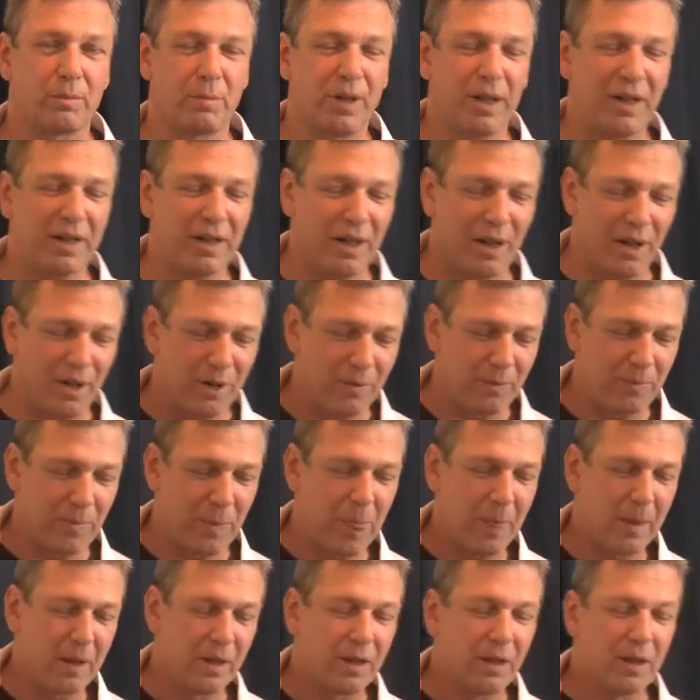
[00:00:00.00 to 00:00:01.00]
But anyhow,
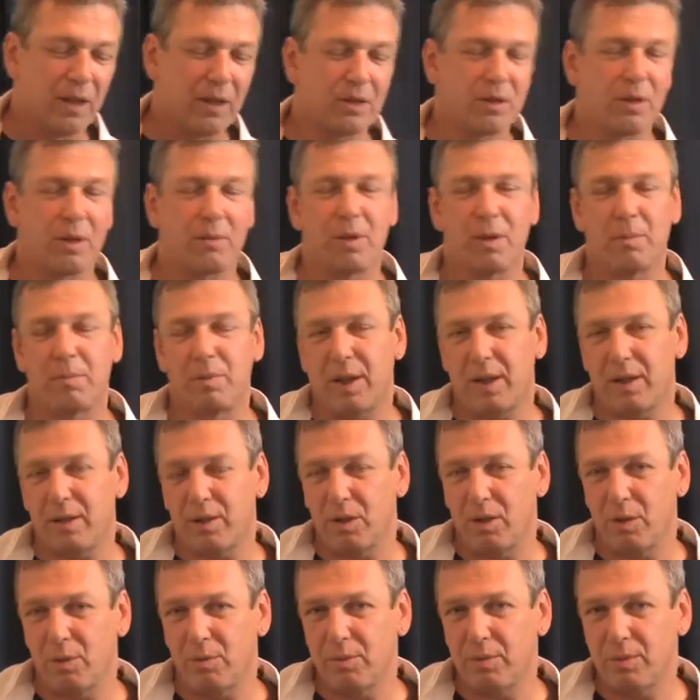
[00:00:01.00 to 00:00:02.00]
so I'm going to play
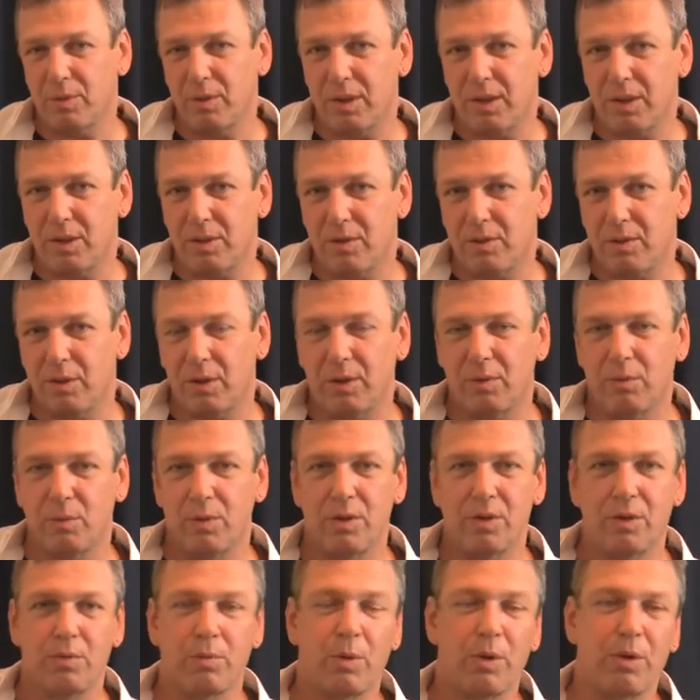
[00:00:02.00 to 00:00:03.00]
the open E string,
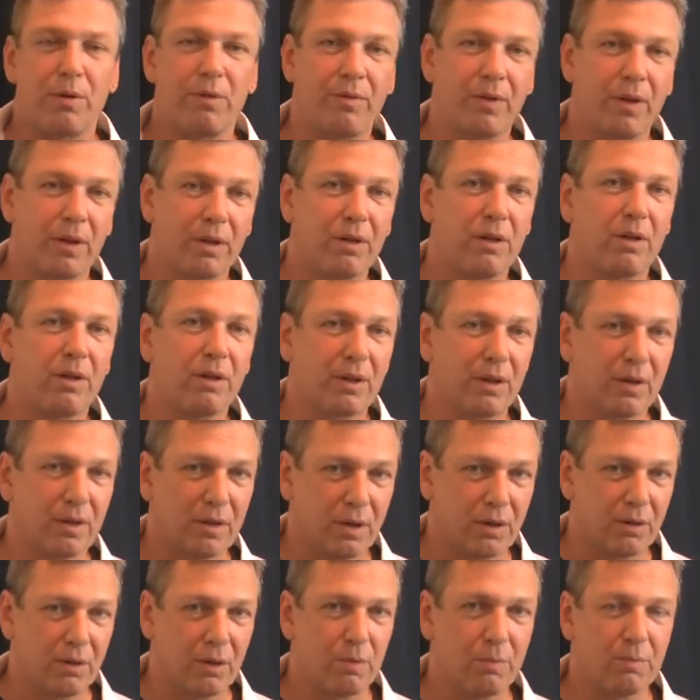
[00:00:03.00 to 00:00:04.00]
which we figure, okay,
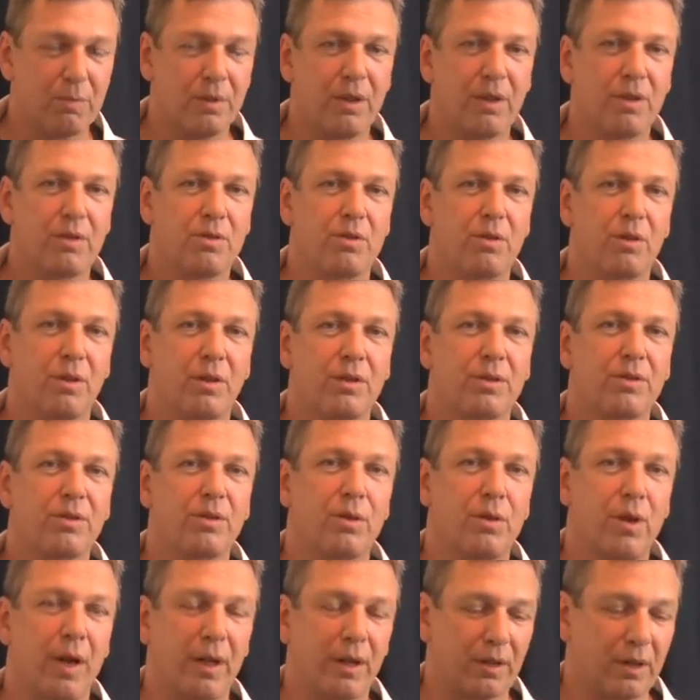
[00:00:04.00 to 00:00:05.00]
that open E string is
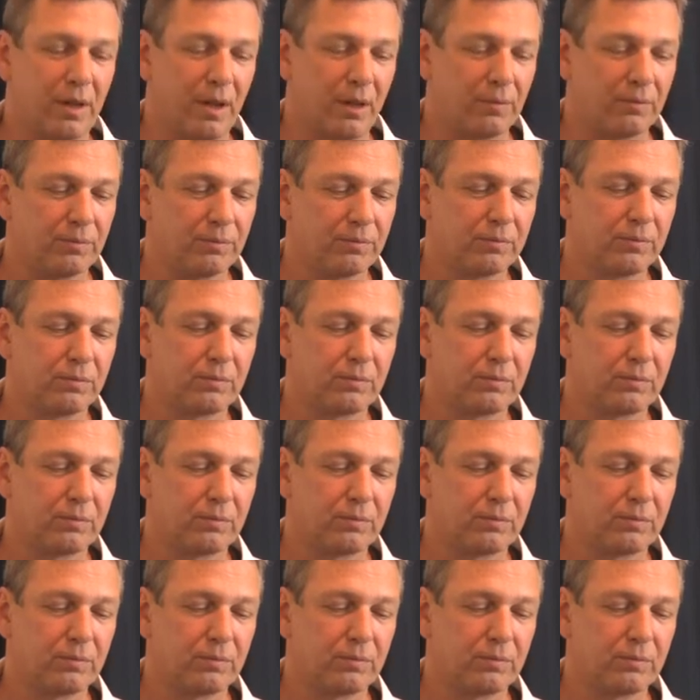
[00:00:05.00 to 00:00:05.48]
correct now.